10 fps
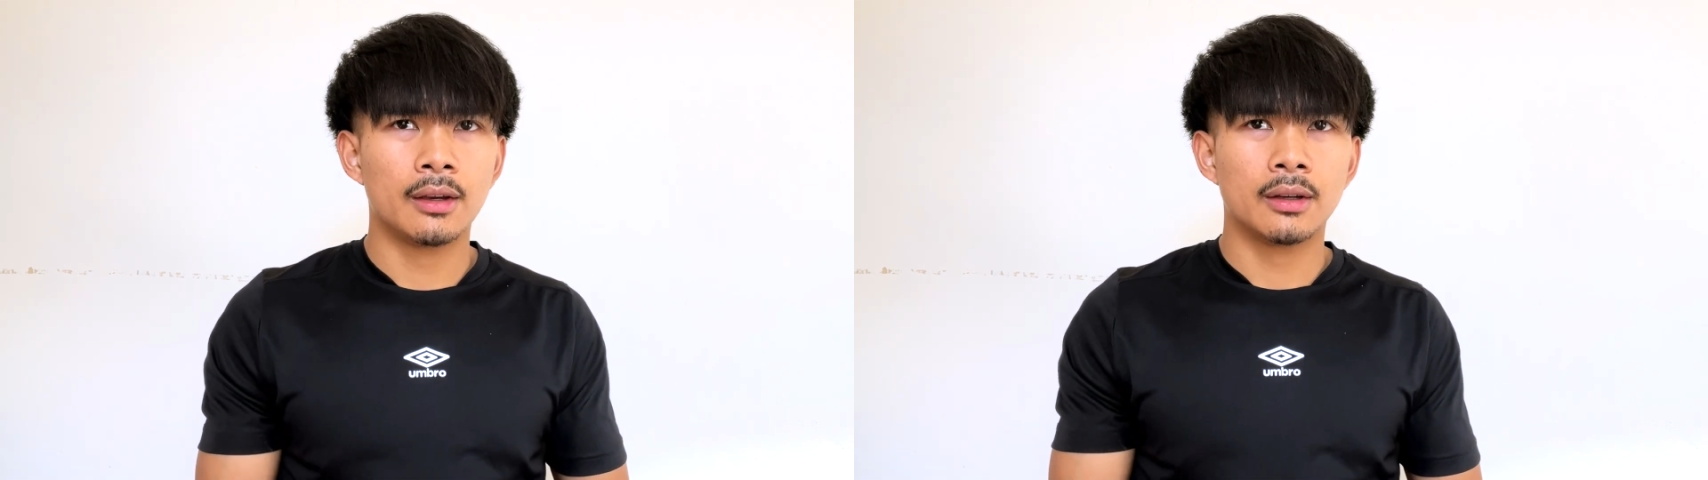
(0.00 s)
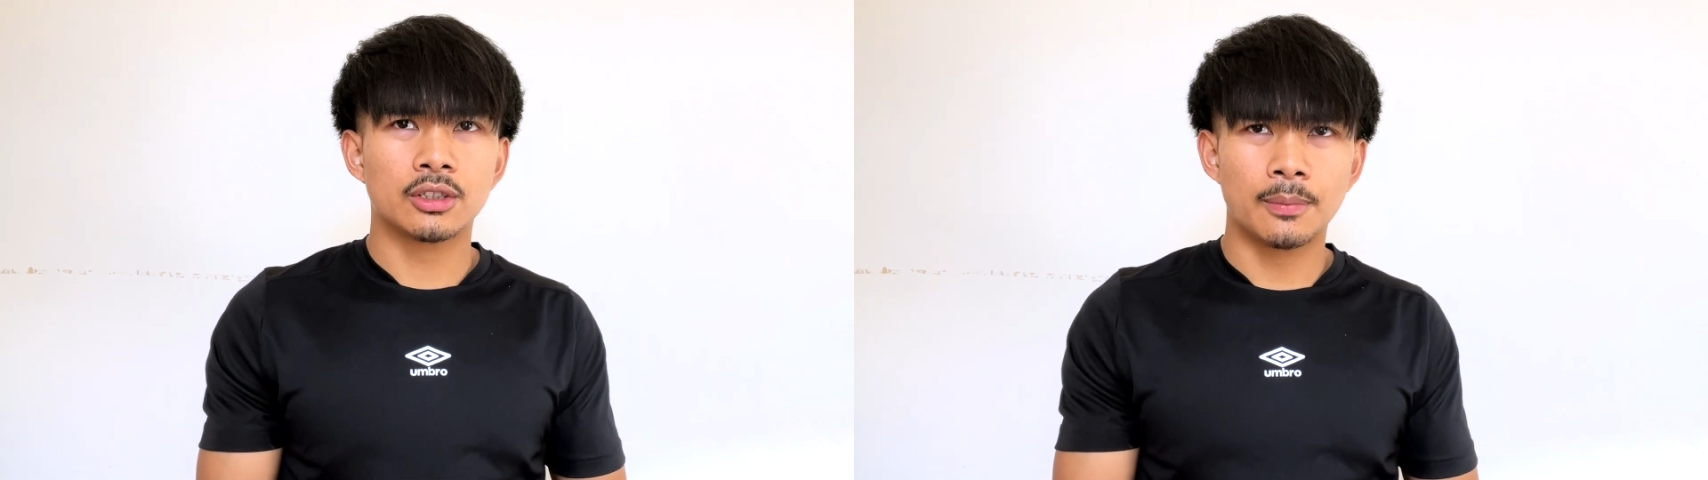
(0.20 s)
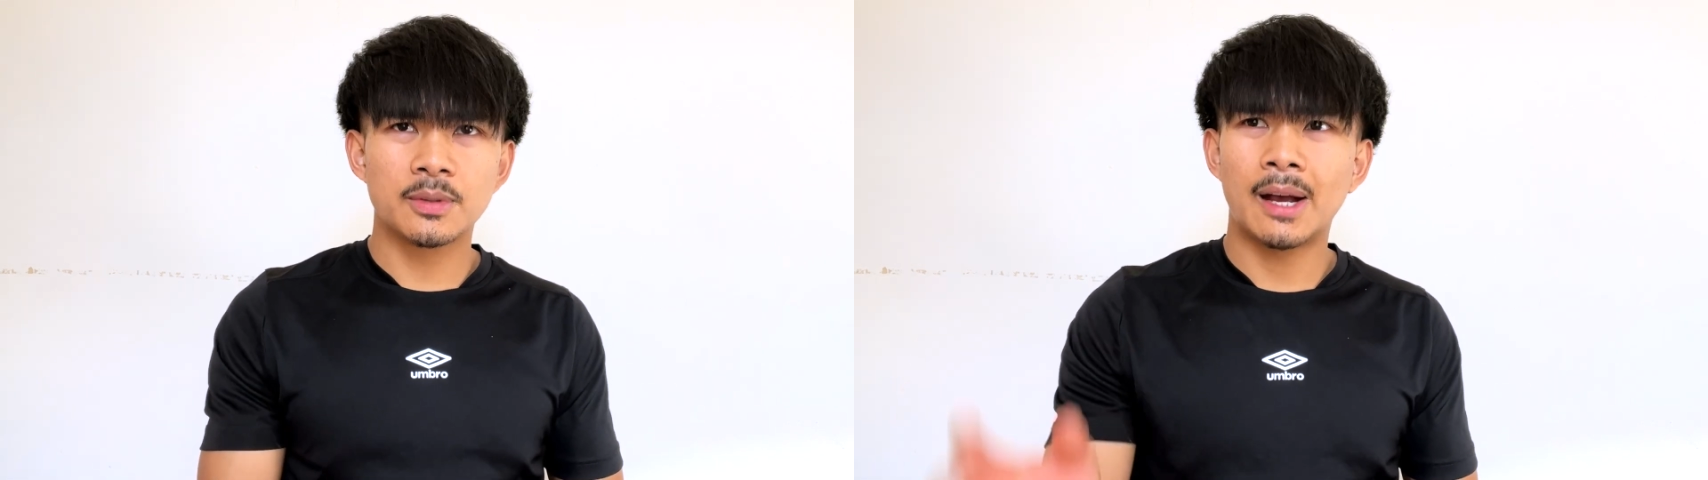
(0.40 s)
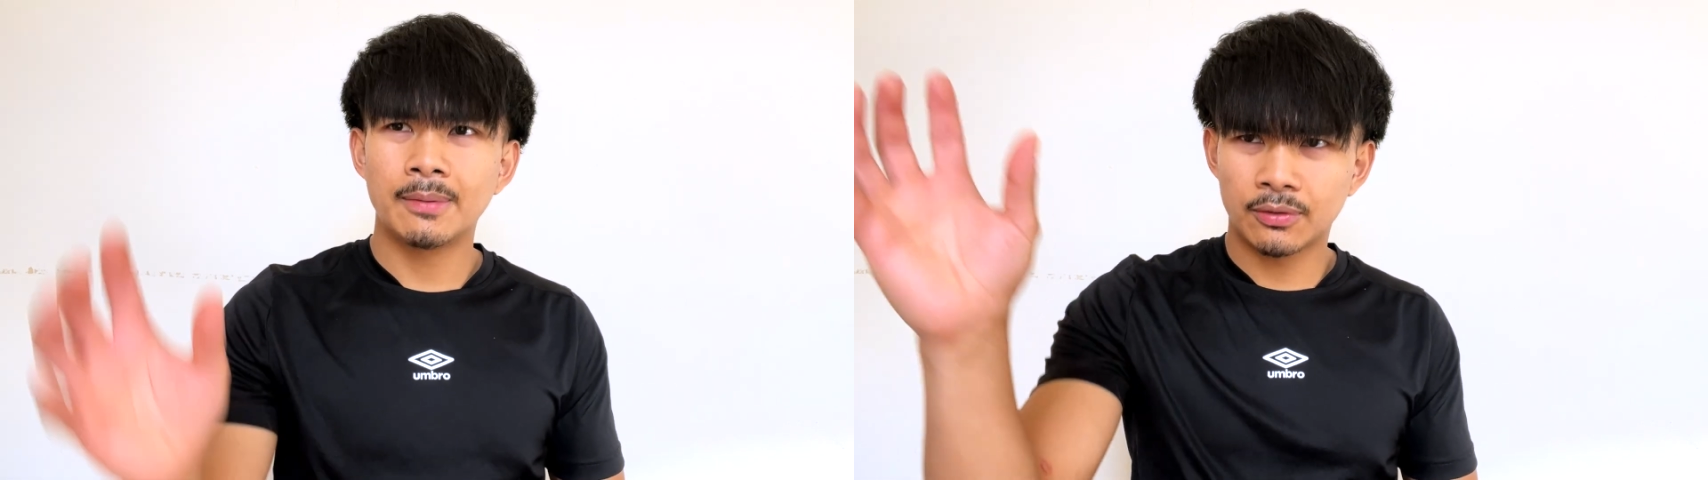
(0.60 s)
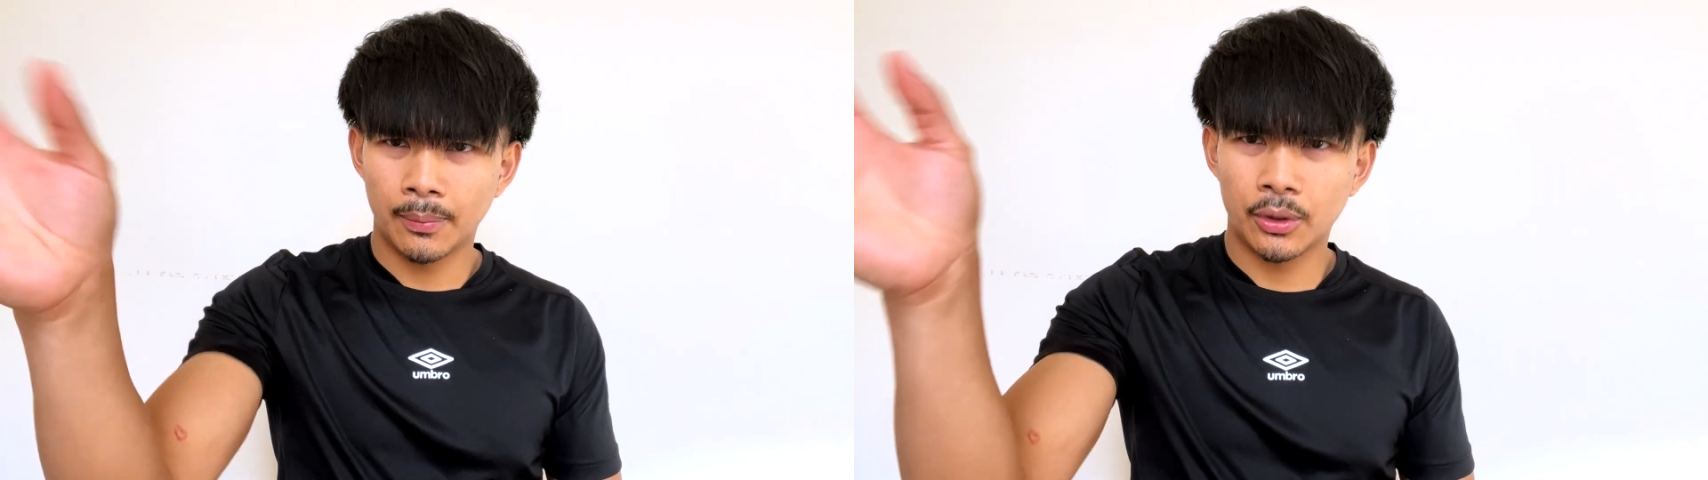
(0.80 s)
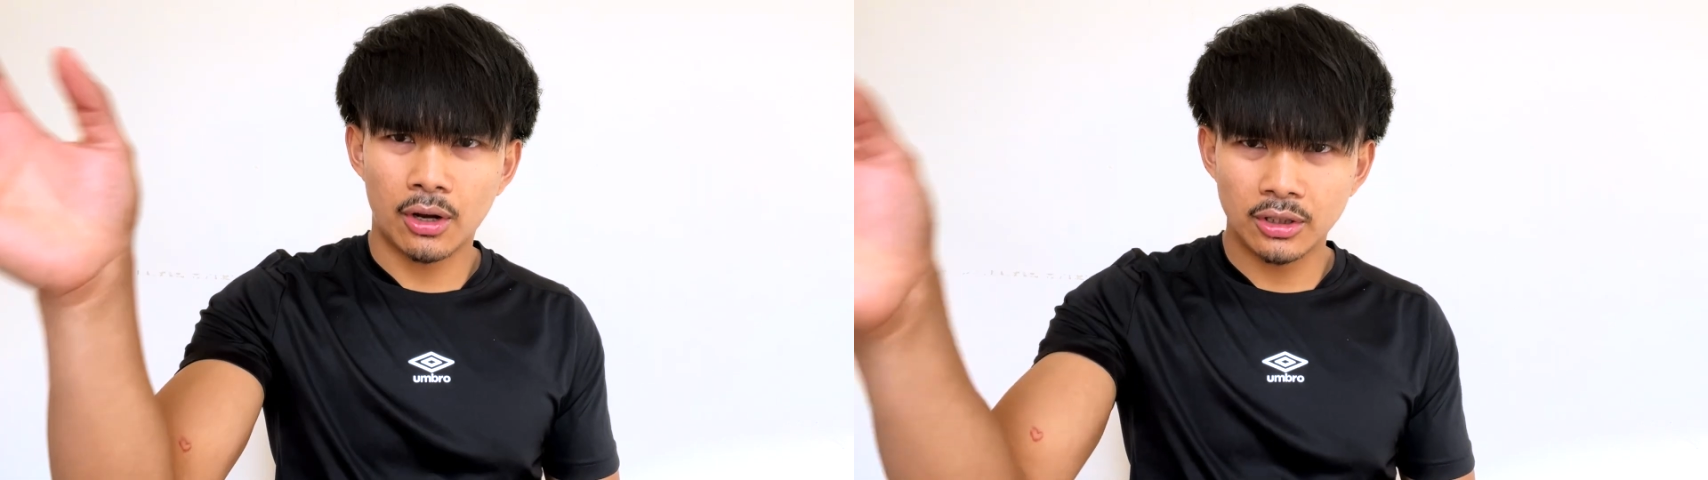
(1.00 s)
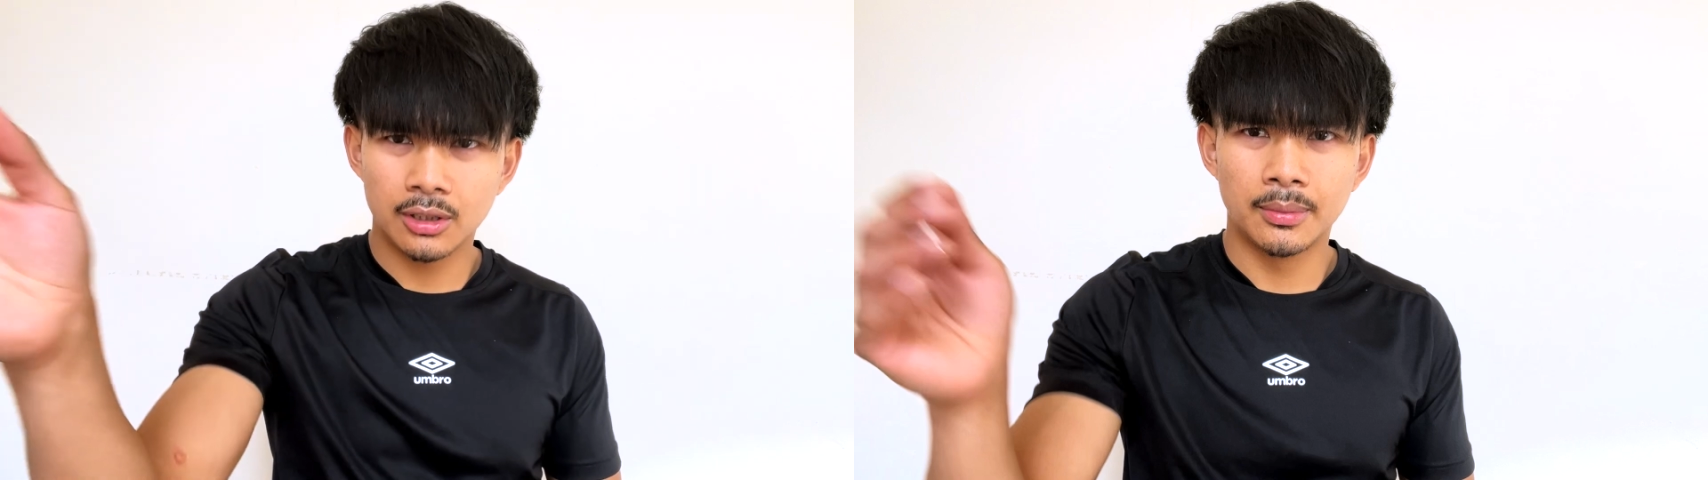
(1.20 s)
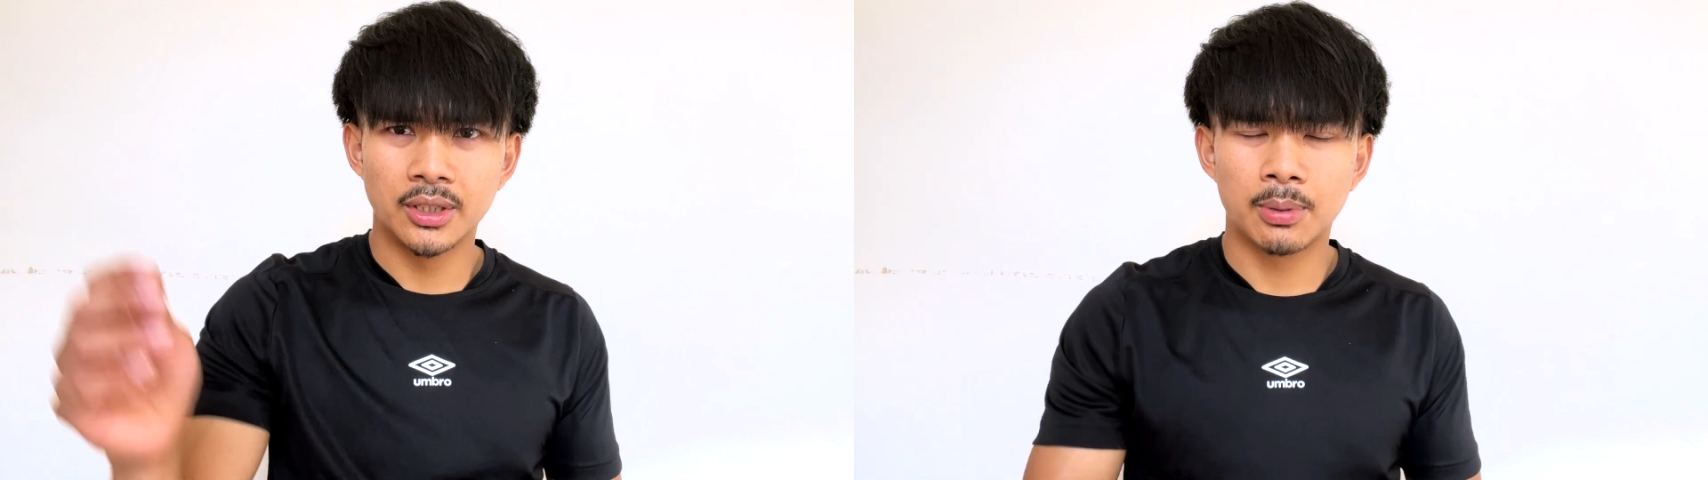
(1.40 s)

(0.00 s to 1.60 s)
sometimes from the customers,